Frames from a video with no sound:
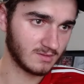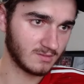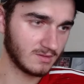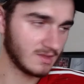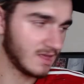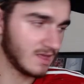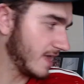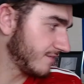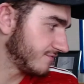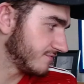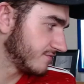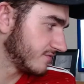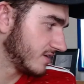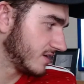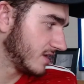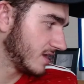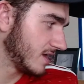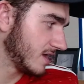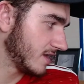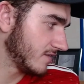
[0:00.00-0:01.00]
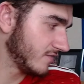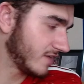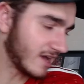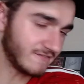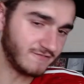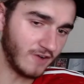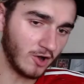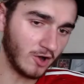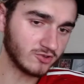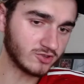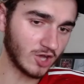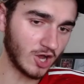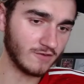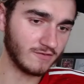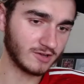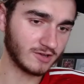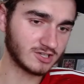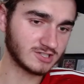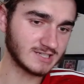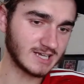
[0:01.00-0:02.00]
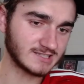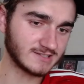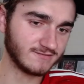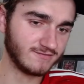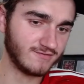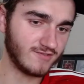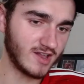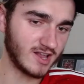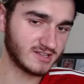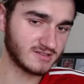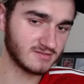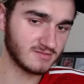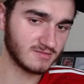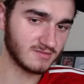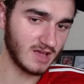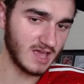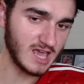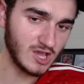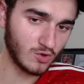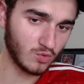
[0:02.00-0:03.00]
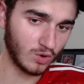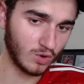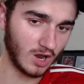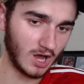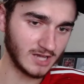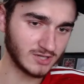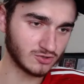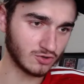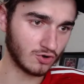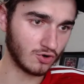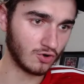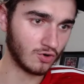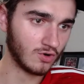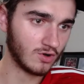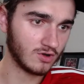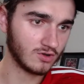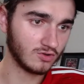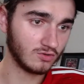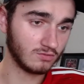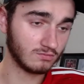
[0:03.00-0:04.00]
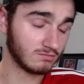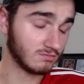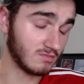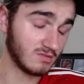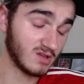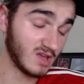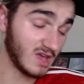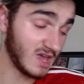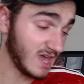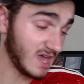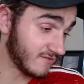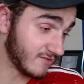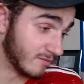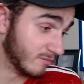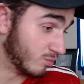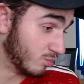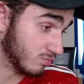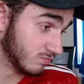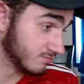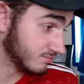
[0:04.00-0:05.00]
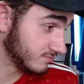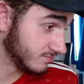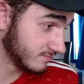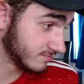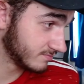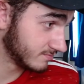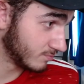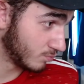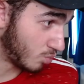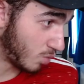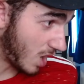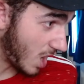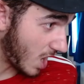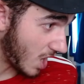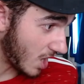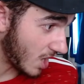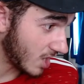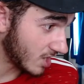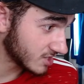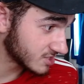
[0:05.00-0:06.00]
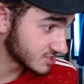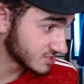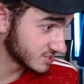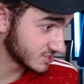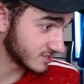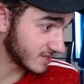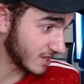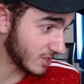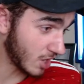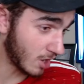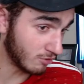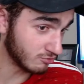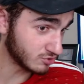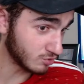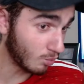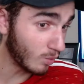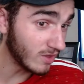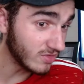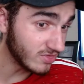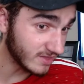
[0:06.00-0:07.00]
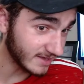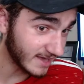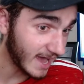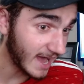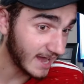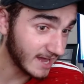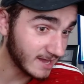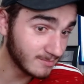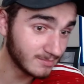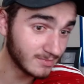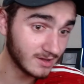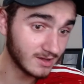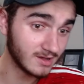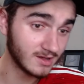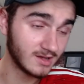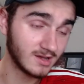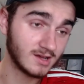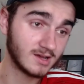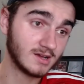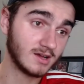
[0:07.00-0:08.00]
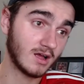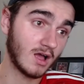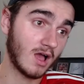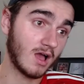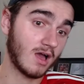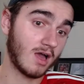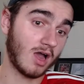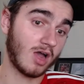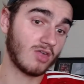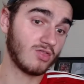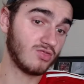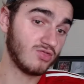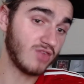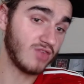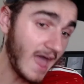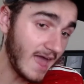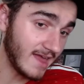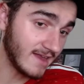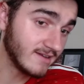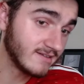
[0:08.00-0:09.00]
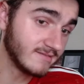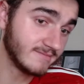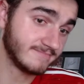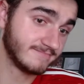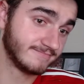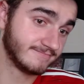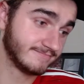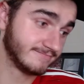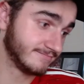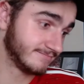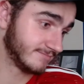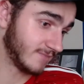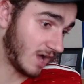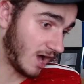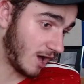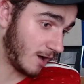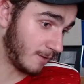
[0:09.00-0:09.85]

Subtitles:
If you get fucked over because Aston Villa equalise, or even worse, they go on to win the game, then I'll